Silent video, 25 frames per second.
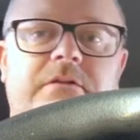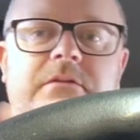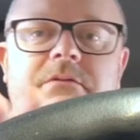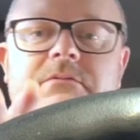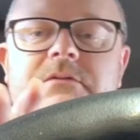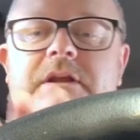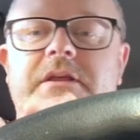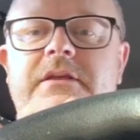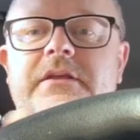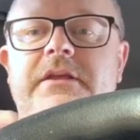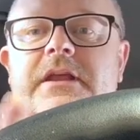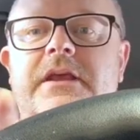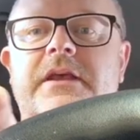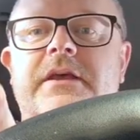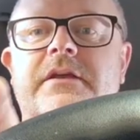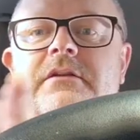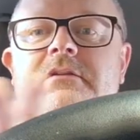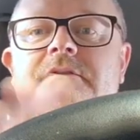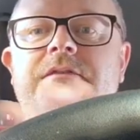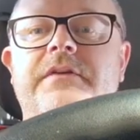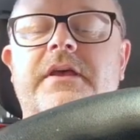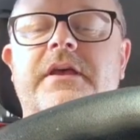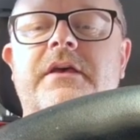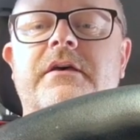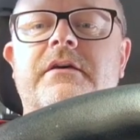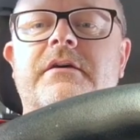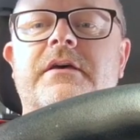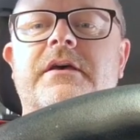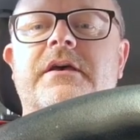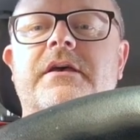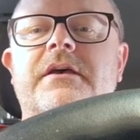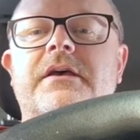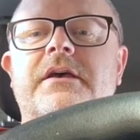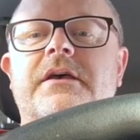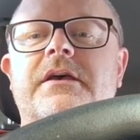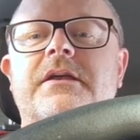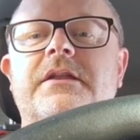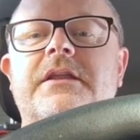rundown of how
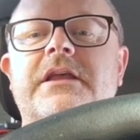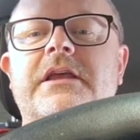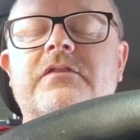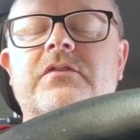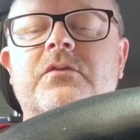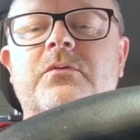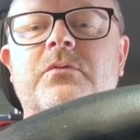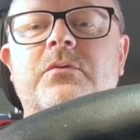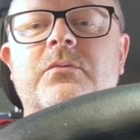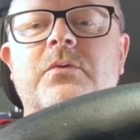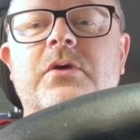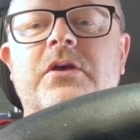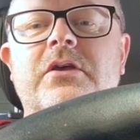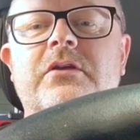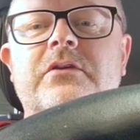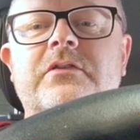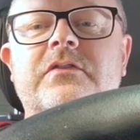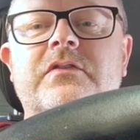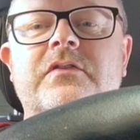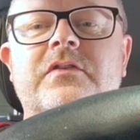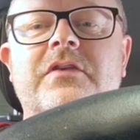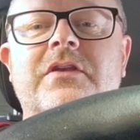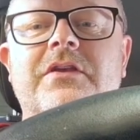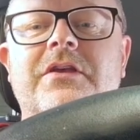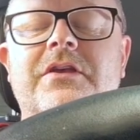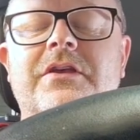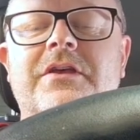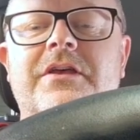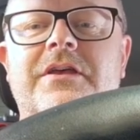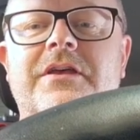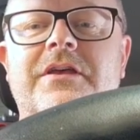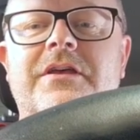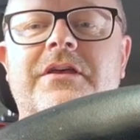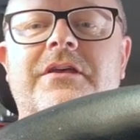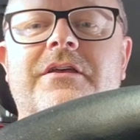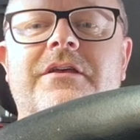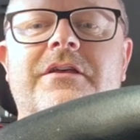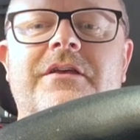Alexa works
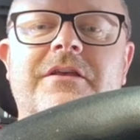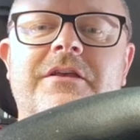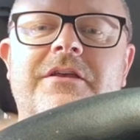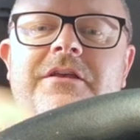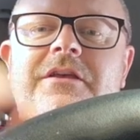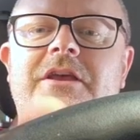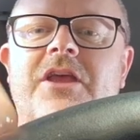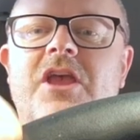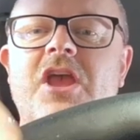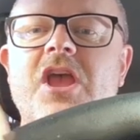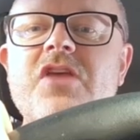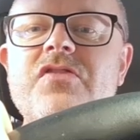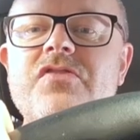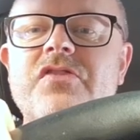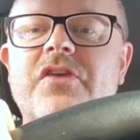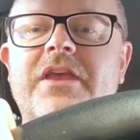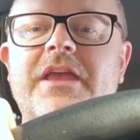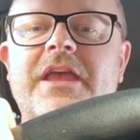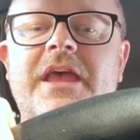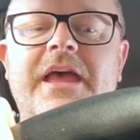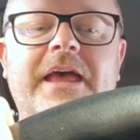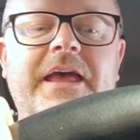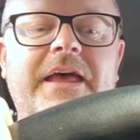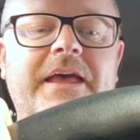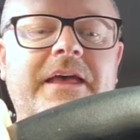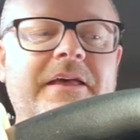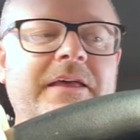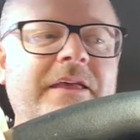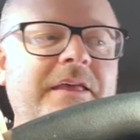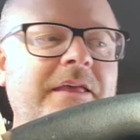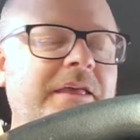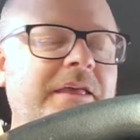in the car.